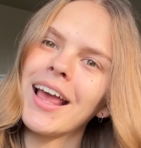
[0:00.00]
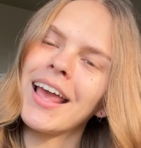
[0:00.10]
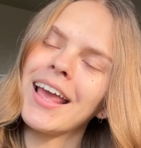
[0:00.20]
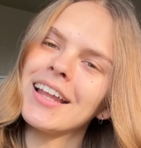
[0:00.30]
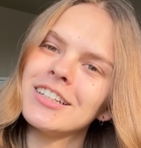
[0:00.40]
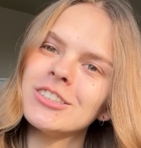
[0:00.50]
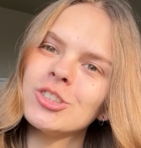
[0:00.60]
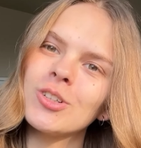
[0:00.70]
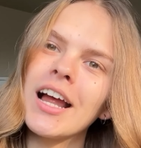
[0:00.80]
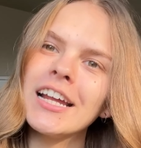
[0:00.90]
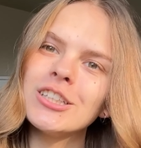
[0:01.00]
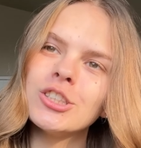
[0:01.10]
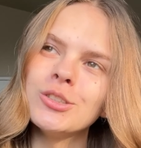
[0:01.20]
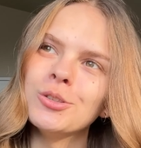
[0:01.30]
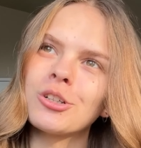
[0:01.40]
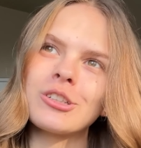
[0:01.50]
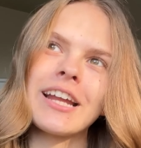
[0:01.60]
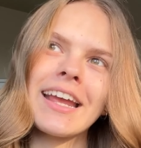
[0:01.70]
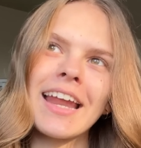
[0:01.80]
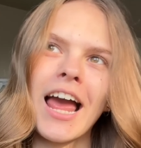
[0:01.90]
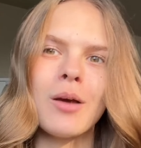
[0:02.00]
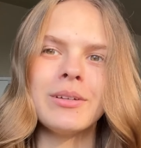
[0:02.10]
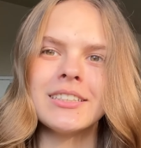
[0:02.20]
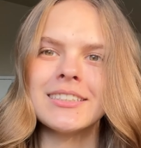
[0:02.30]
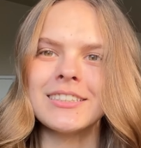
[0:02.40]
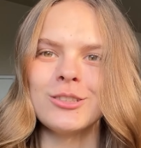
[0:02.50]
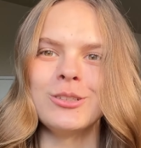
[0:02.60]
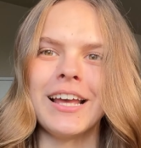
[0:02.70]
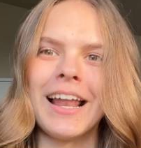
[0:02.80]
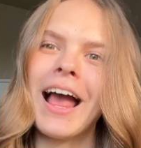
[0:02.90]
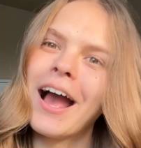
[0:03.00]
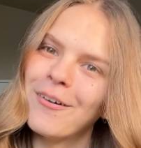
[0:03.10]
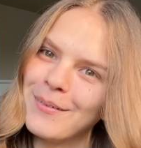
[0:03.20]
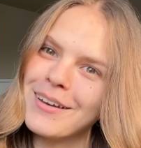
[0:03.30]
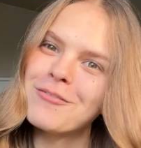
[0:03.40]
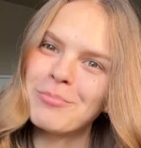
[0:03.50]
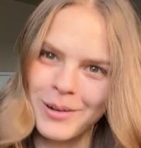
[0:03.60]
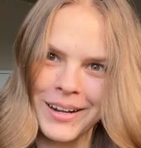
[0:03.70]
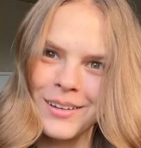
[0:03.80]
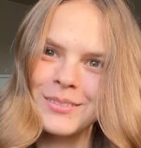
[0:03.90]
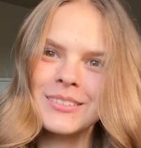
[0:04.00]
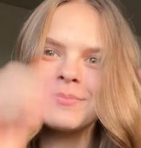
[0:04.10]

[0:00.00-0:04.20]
and trying to create habits to get out of burnout.